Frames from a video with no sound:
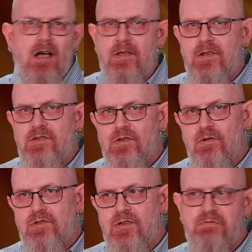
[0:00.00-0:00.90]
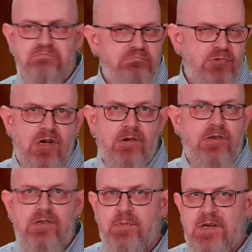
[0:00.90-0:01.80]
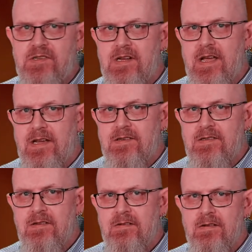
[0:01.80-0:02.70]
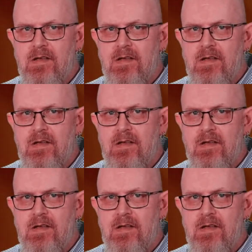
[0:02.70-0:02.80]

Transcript: Others talked of childhood speech delays,